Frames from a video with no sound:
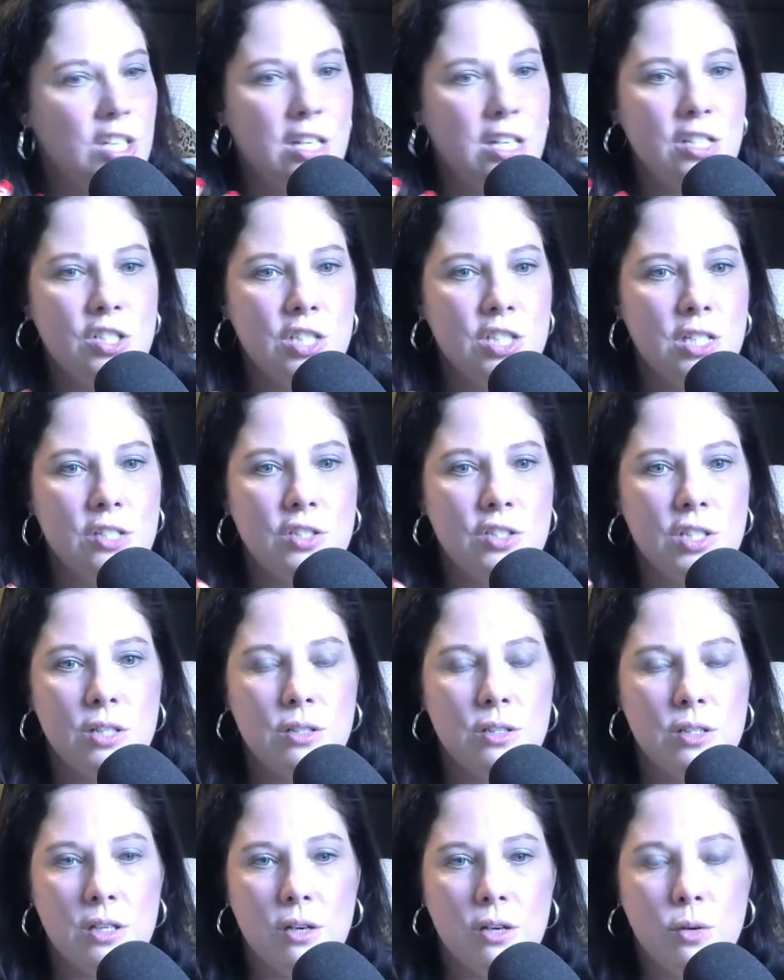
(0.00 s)
she
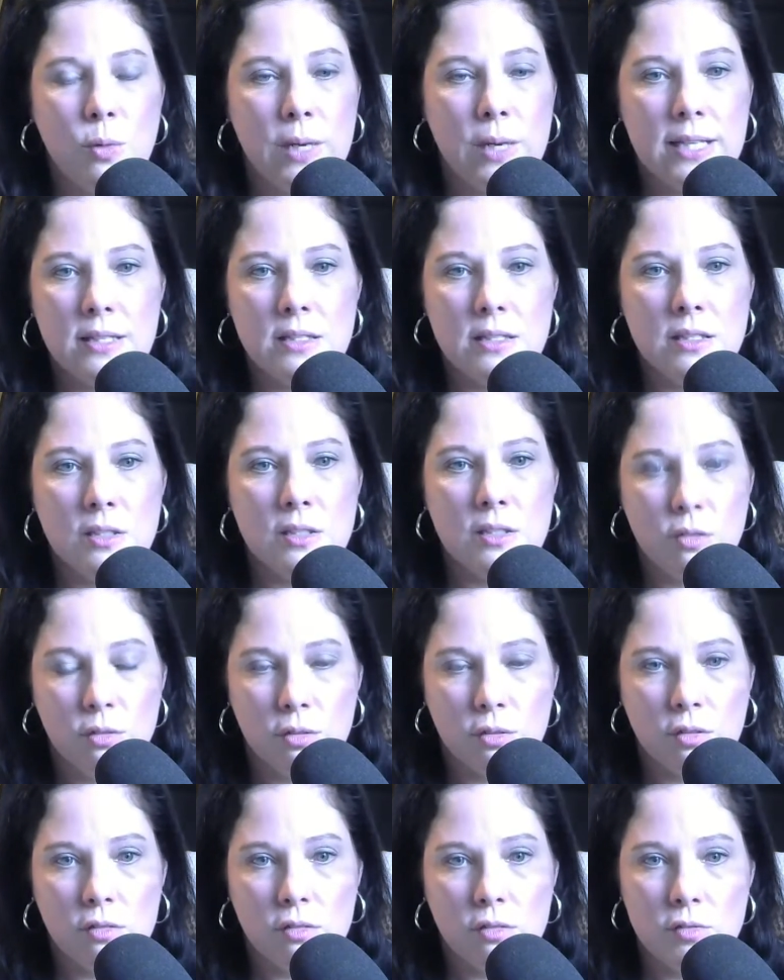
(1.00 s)
she quit
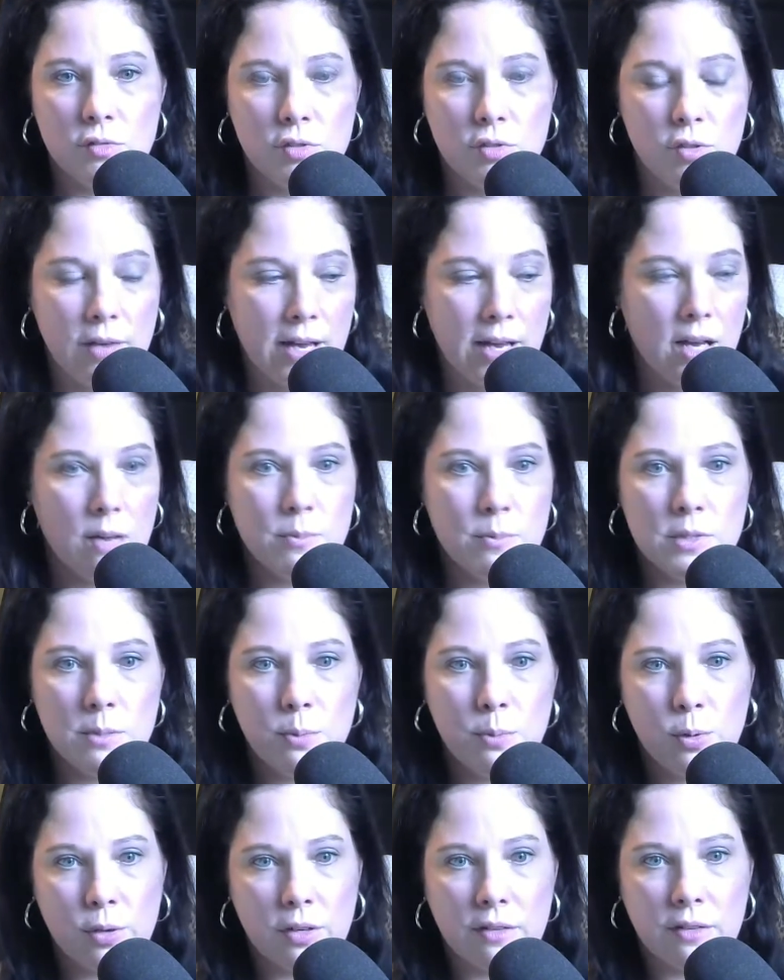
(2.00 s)
school to help
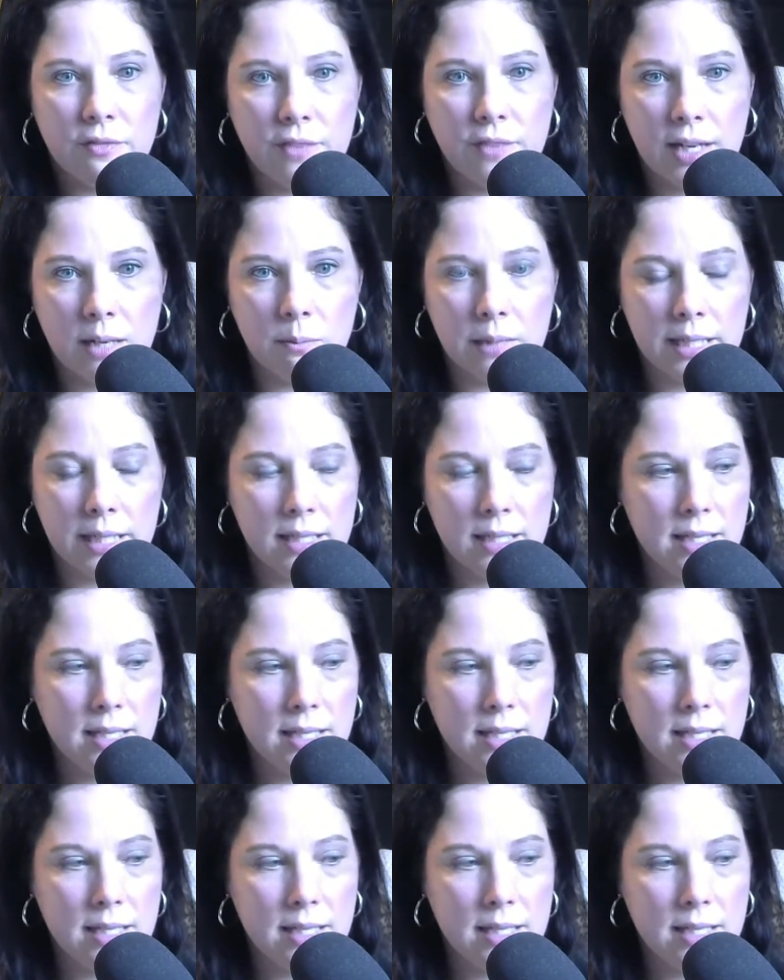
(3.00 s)
support her family,